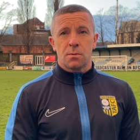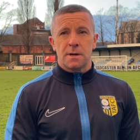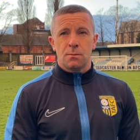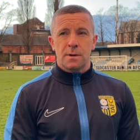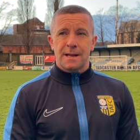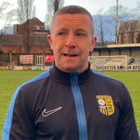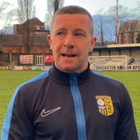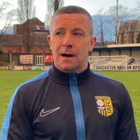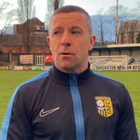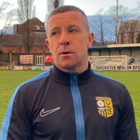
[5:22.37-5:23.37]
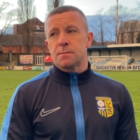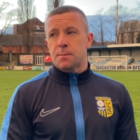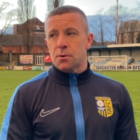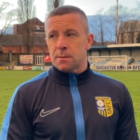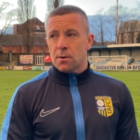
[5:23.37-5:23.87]
We didn't allow them to
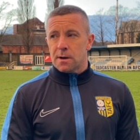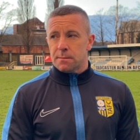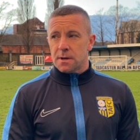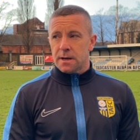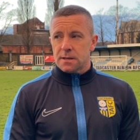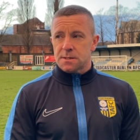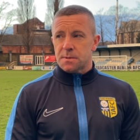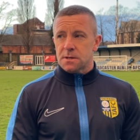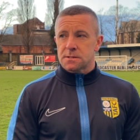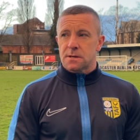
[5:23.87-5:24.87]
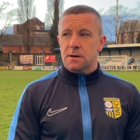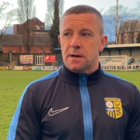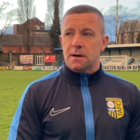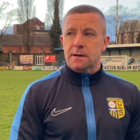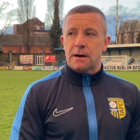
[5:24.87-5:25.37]
put the ball in behind us because
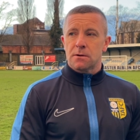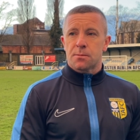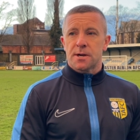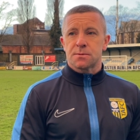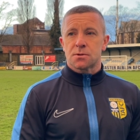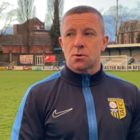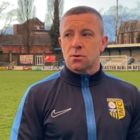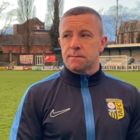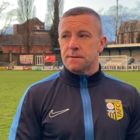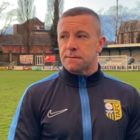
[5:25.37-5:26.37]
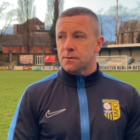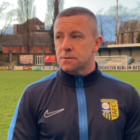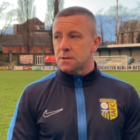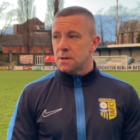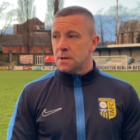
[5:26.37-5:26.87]
our counter press was so good from the front.